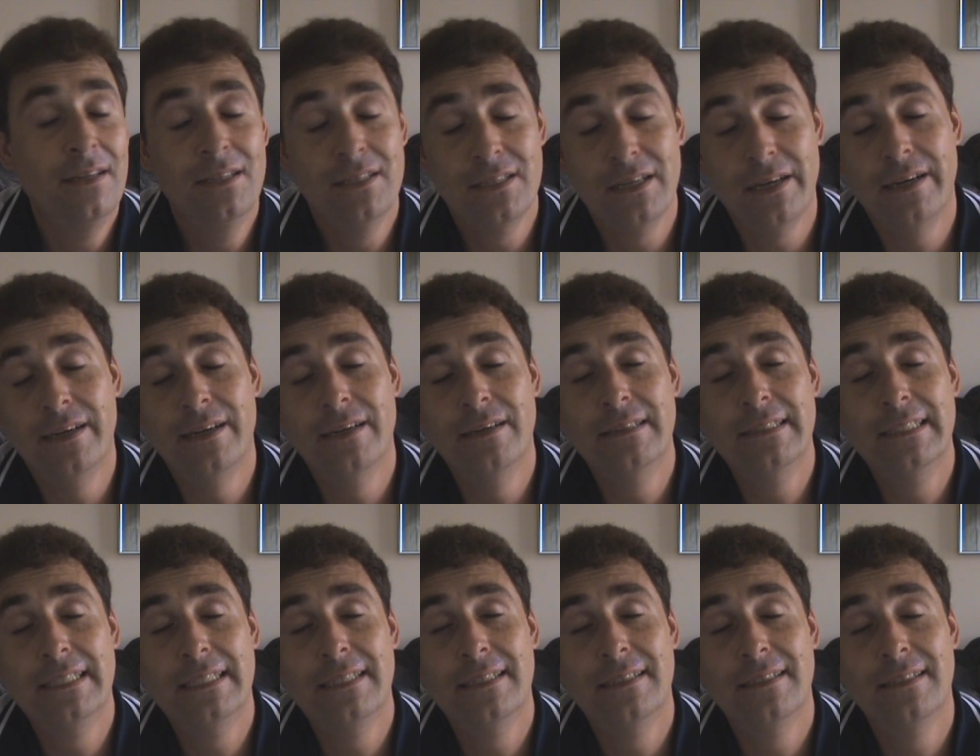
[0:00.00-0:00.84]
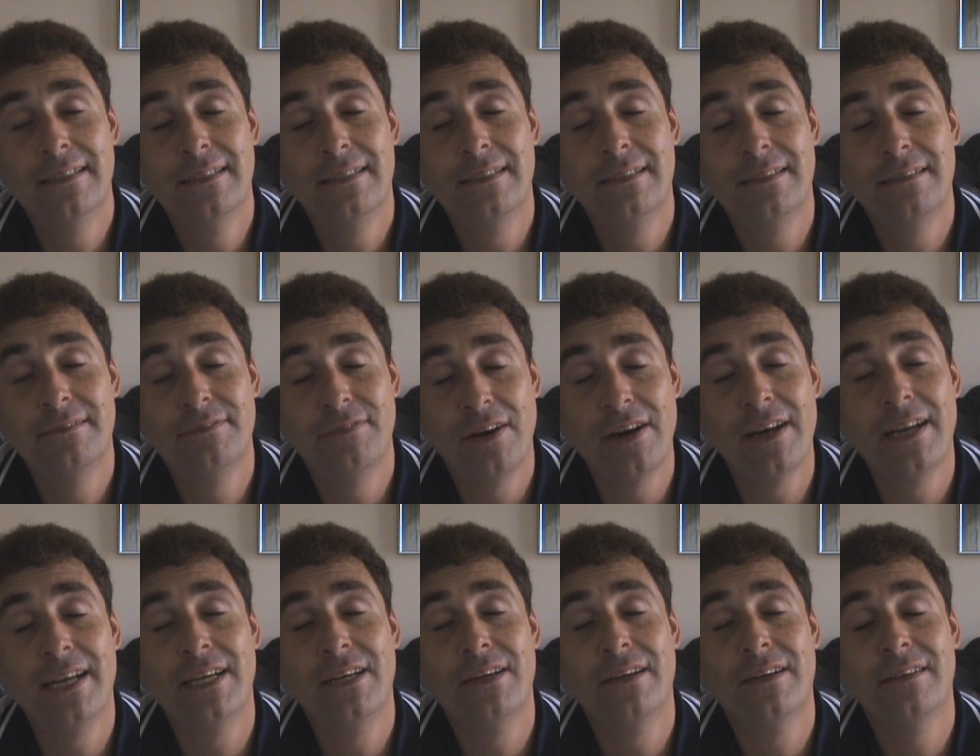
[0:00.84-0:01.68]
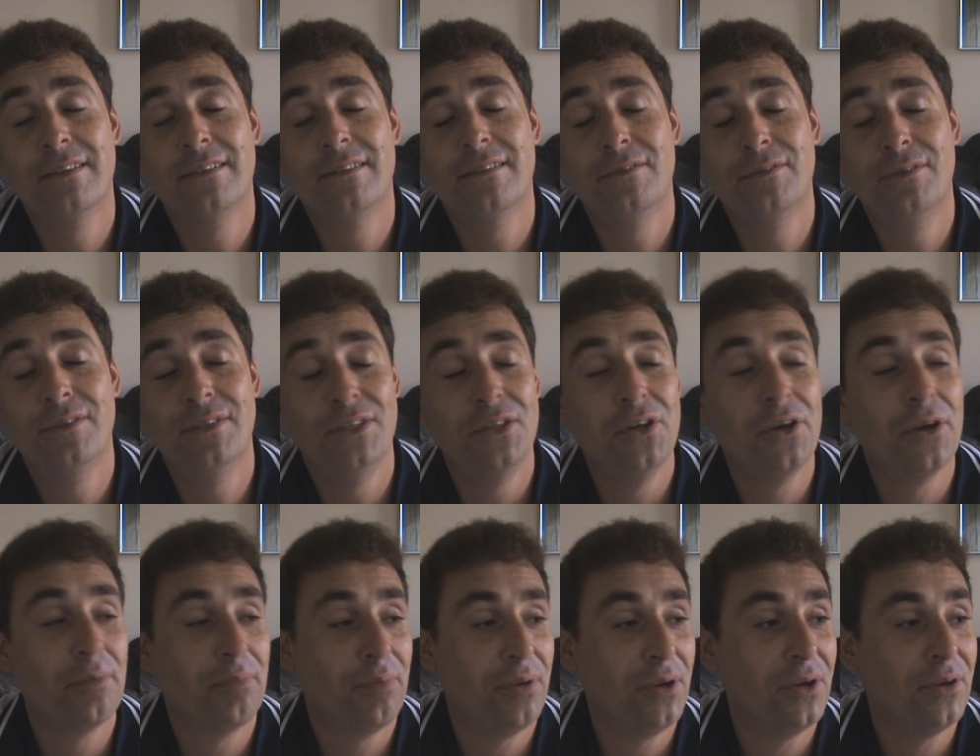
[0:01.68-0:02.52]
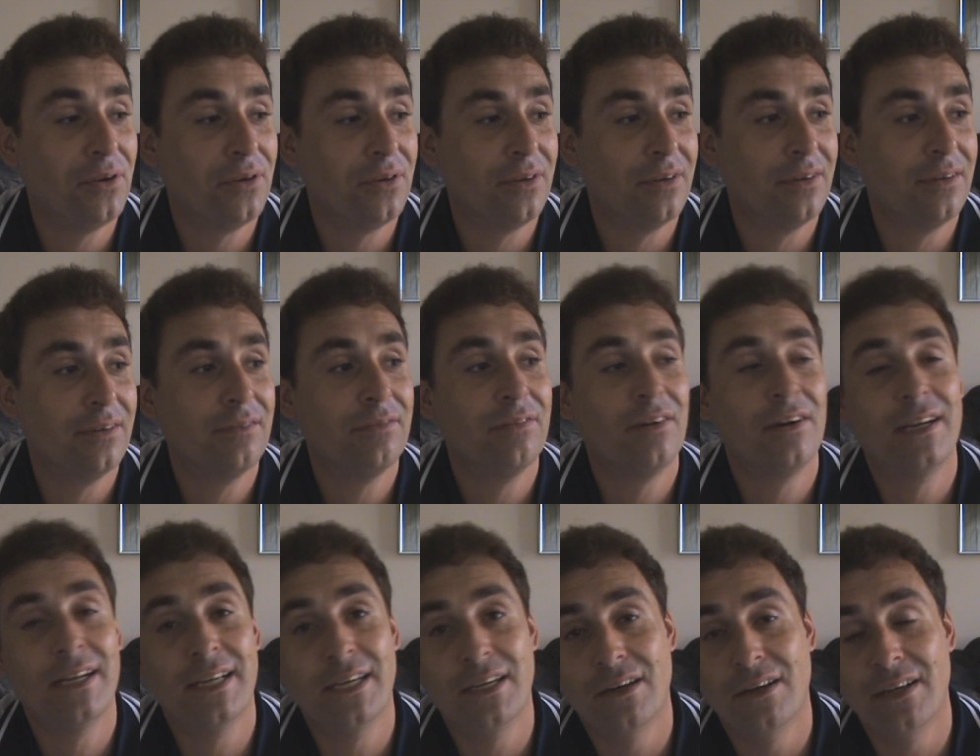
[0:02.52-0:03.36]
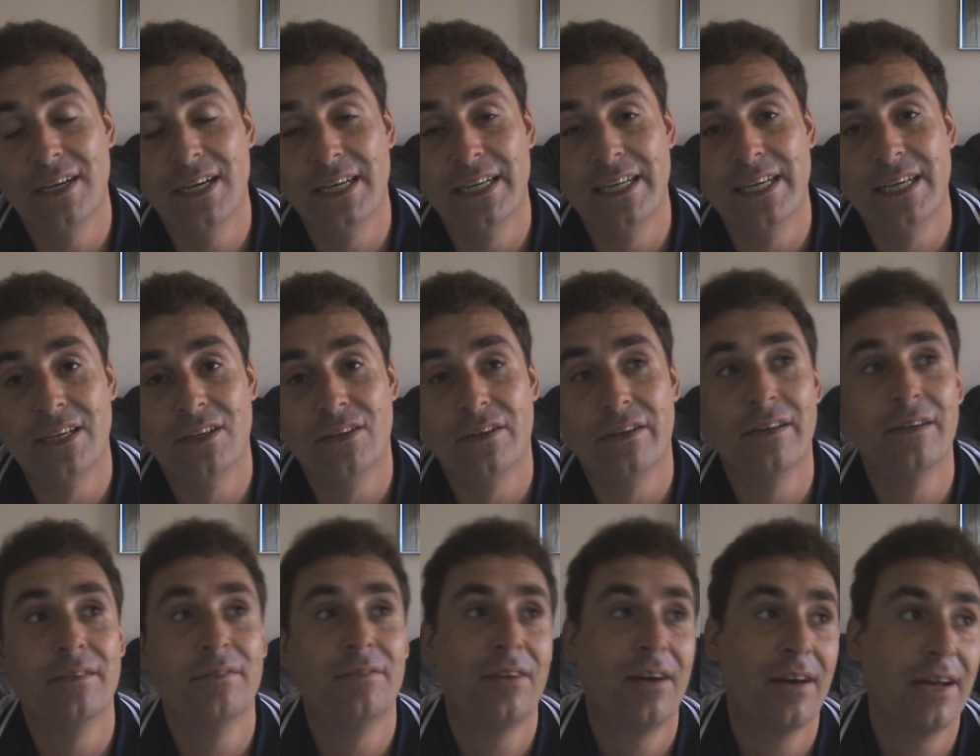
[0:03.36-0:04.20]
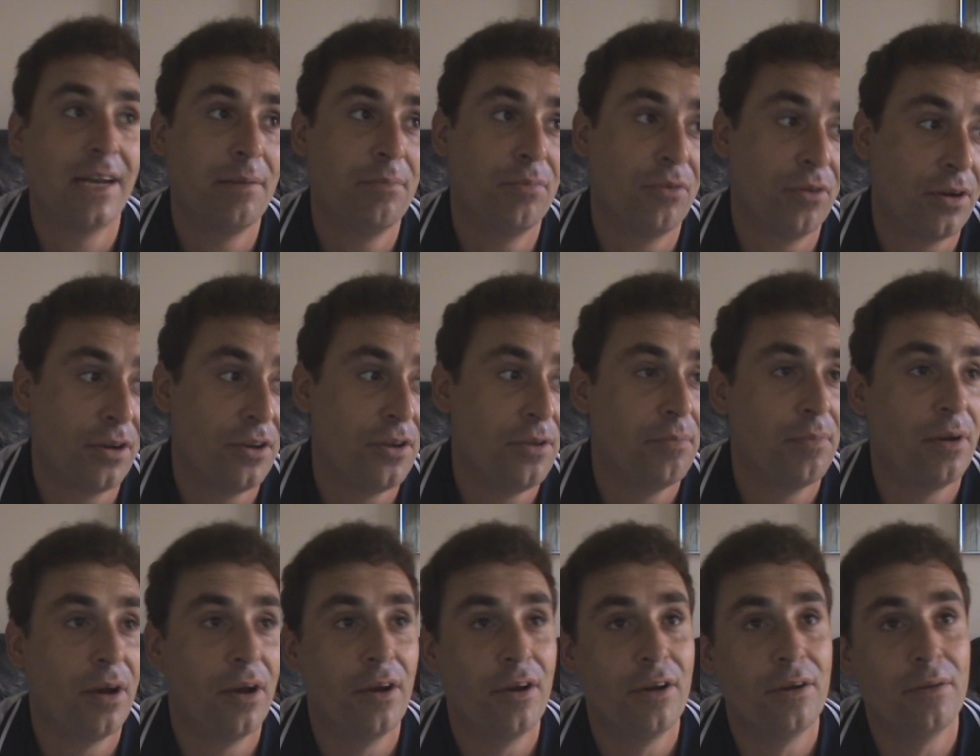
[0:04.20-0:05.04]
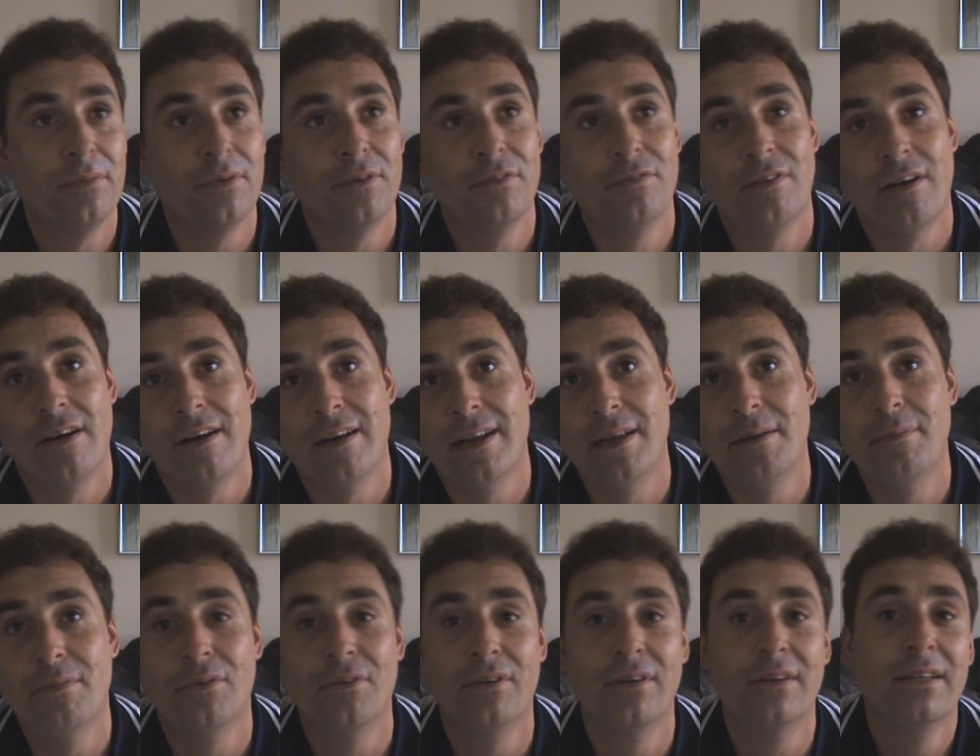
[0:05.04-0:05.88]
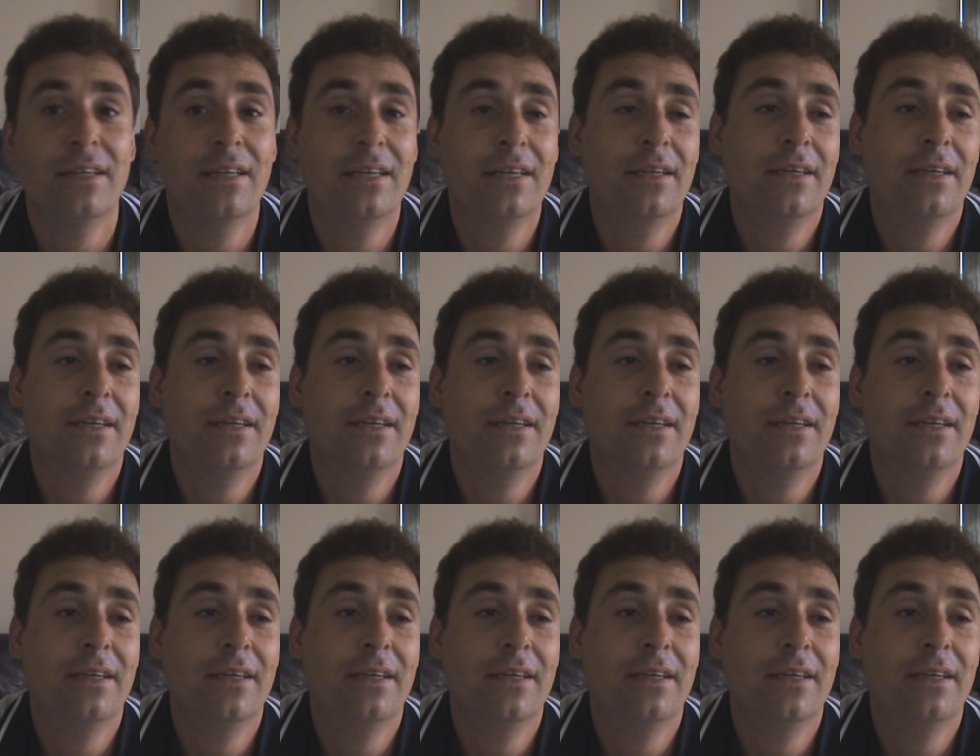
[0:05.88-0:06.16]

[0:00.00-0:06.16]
So finally got a new computer, and finally got internet on, and finally bought a new modem, and finally buy